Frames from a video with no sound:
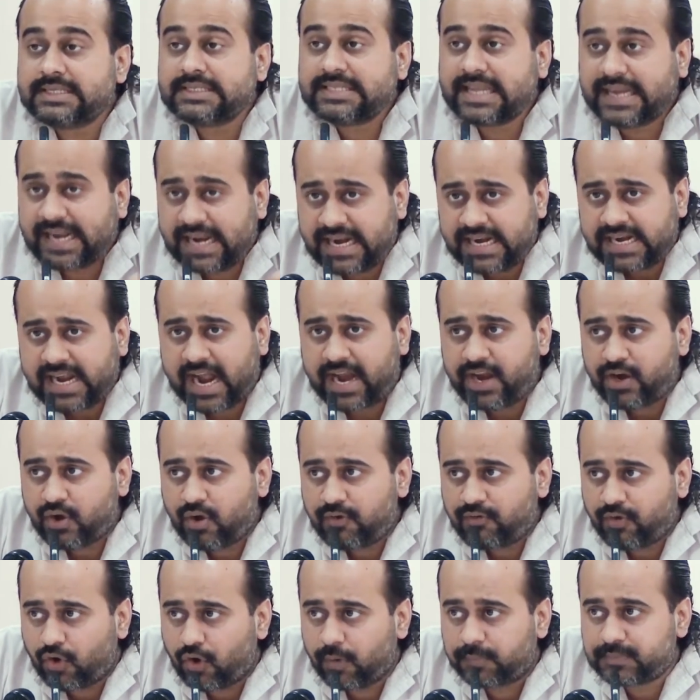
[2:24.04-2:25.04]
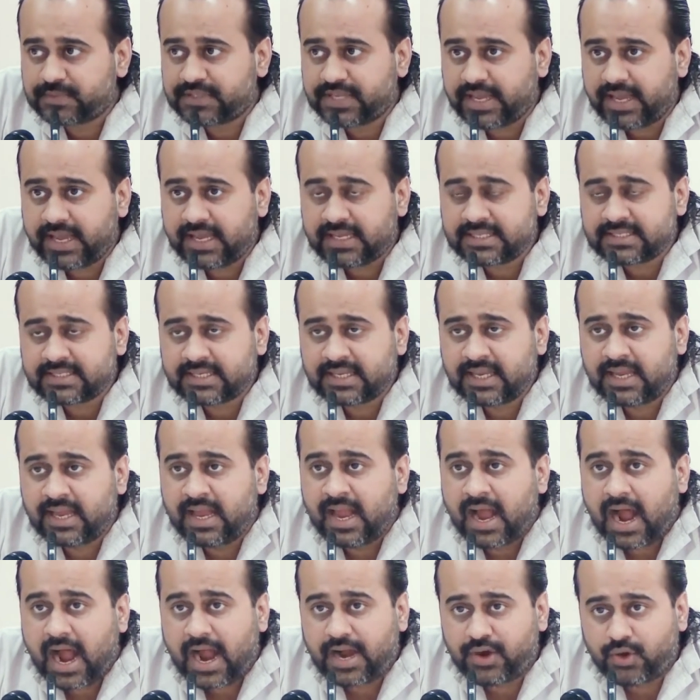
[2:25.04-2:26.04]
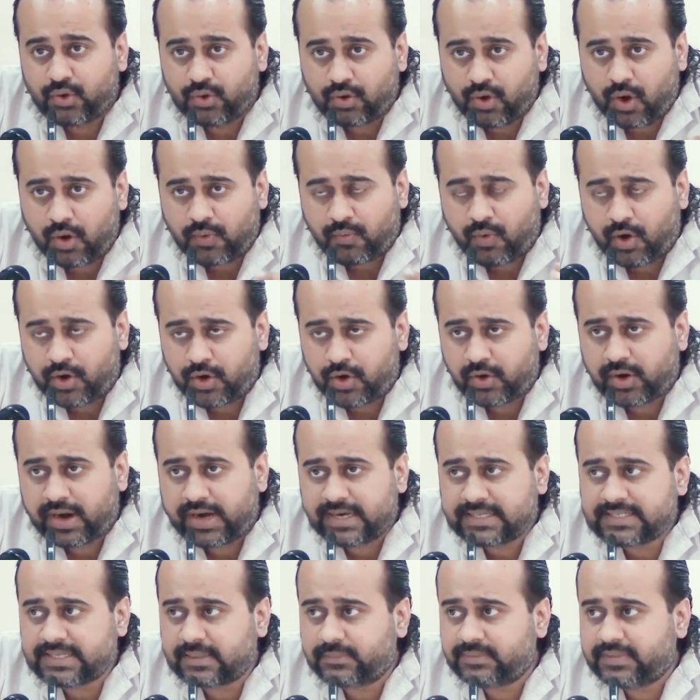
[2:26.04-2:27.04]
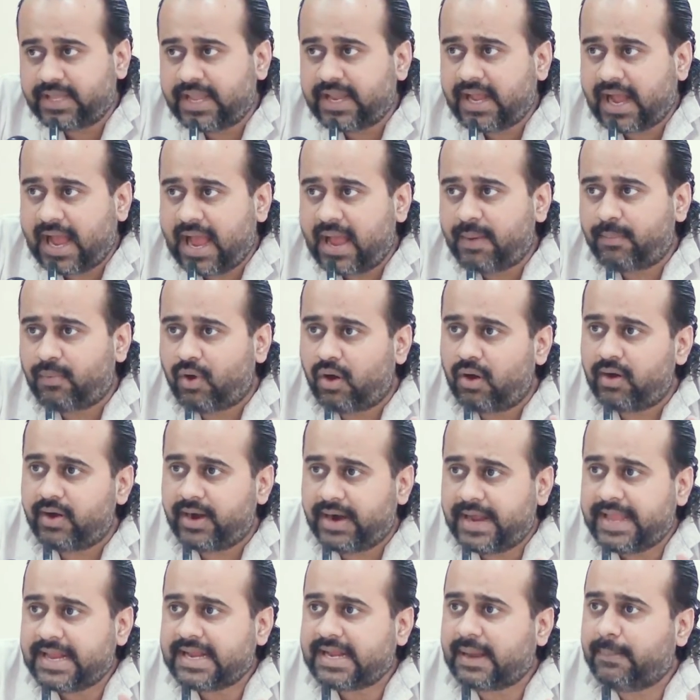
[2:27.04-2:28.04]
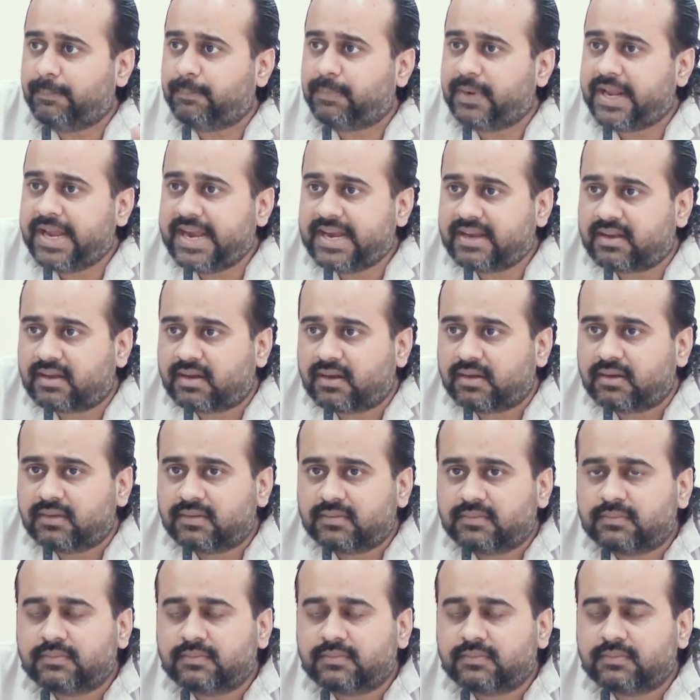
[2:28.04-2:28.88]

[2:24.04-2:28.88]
The second kind of hope says, I do not want to get something, I am already complete.